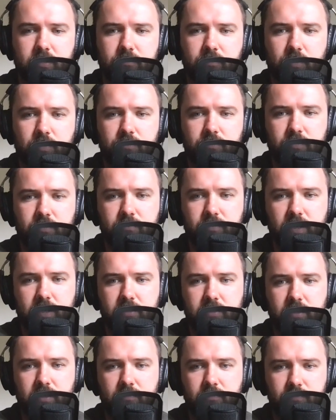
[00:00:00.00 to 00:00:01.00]
Vodafone have
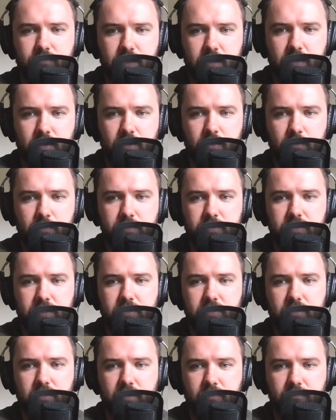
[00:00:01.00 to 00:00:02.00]
launched their VHub
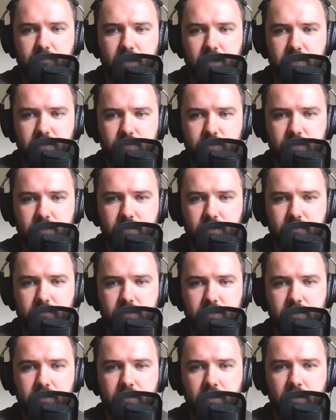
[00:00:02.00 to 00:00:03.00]
digital advisory
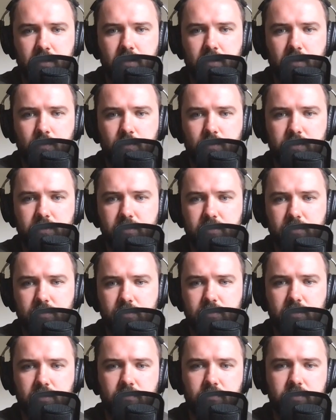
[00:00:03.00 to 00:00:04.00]
service. With its
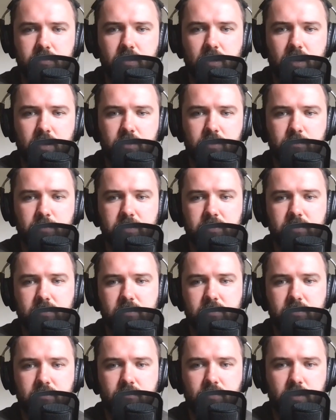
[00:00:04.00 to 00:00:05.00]
new service, Irish
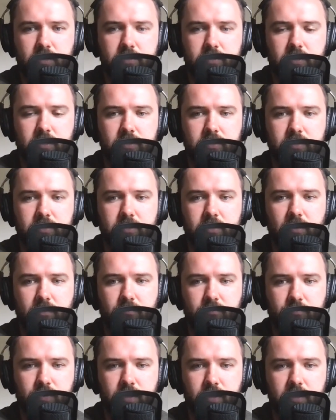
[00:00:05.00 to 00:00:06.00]
businesses of all sizes
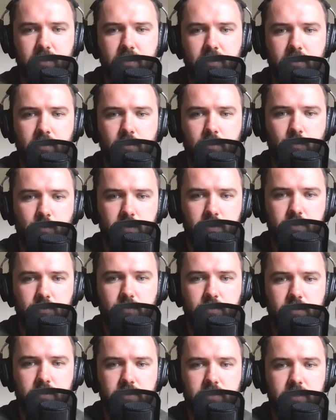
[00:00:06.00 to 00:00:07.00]
can get free
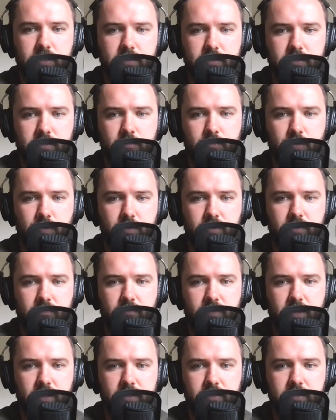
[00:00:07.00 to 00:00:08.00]
one-to-one digital support
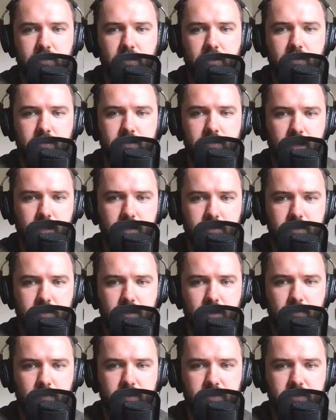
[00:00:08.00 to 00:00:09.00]
and advice
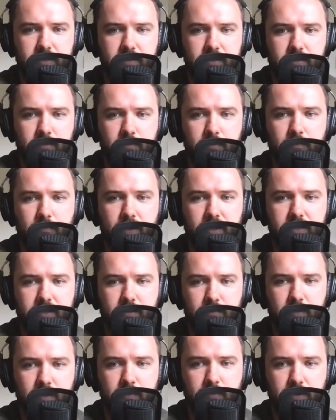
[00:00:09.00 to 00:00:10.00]
tailored to their business by
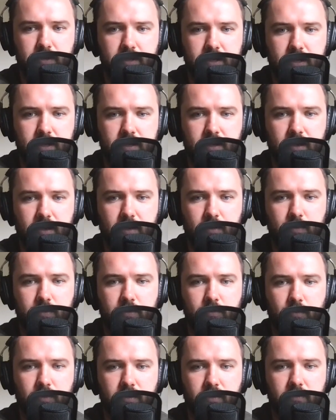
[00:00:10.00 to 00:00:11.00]
simply booking a call
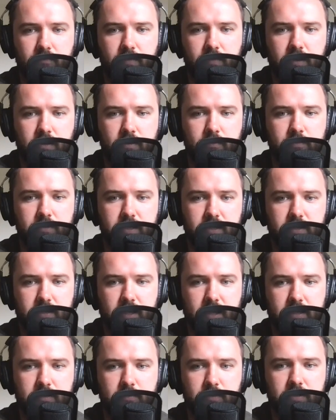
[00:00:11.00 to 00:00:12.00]
with one of the VHub
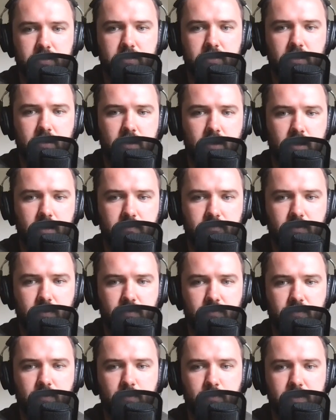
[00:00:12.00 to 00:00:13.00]
digital experts on the
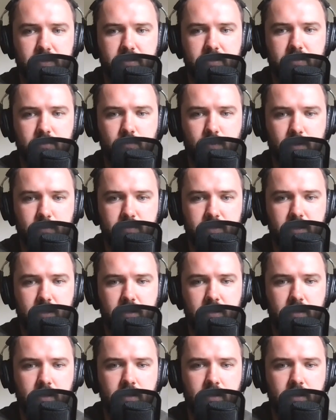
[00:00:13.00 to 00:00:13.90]
Vodafone Business website.